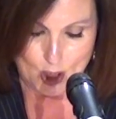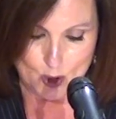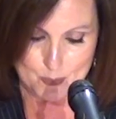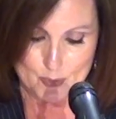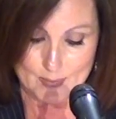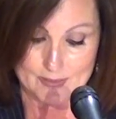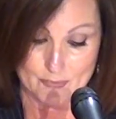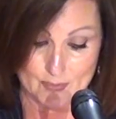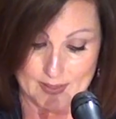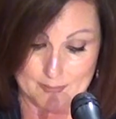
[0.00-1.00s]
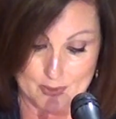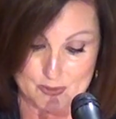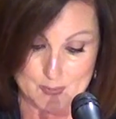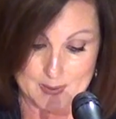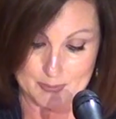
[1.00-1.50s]
Oprah Winfrey,
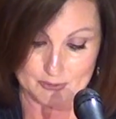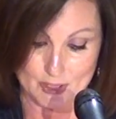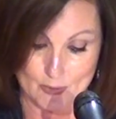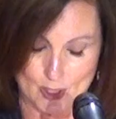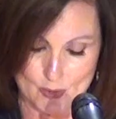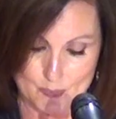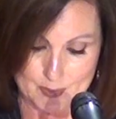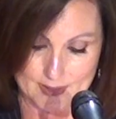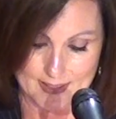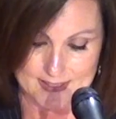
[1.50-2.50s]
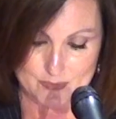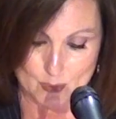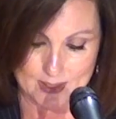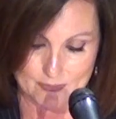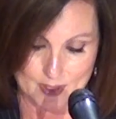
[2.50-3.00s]
most people know Oprah as
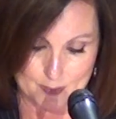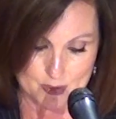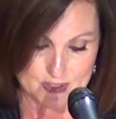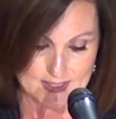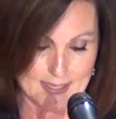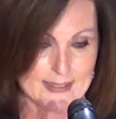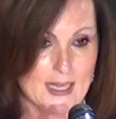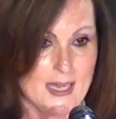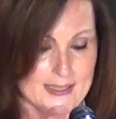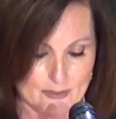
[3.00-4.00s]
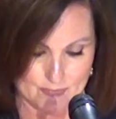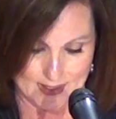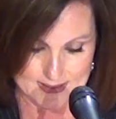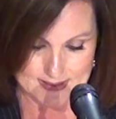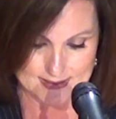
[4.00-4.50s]
one of our most iconic
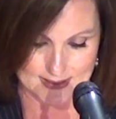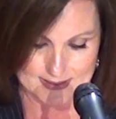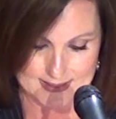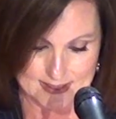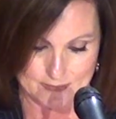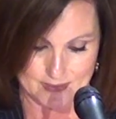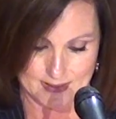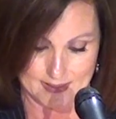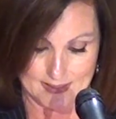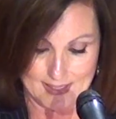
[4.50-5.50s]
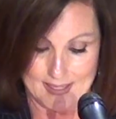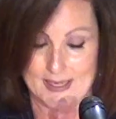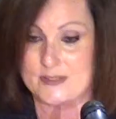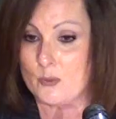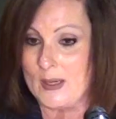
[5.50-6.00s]
faces on TV,
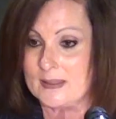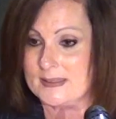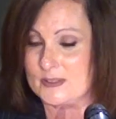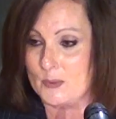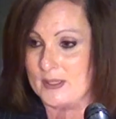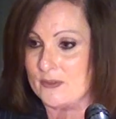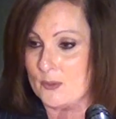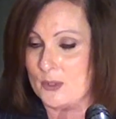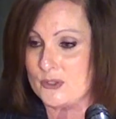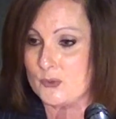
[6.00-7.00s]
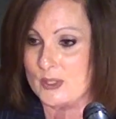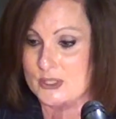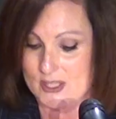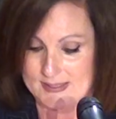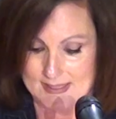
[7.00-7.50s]
as well as one of the most
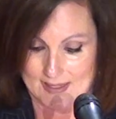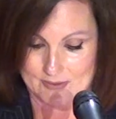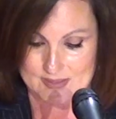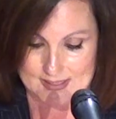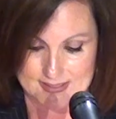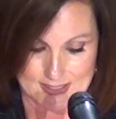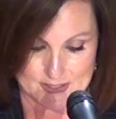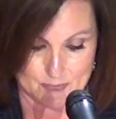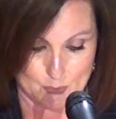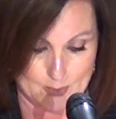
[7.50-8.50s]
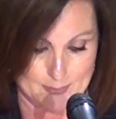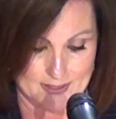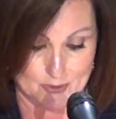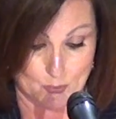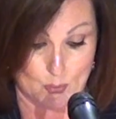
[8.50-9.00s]
richest and successful women
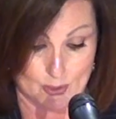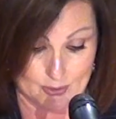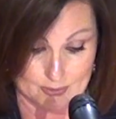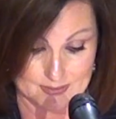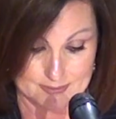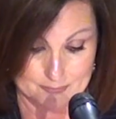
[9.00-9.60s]
in the world.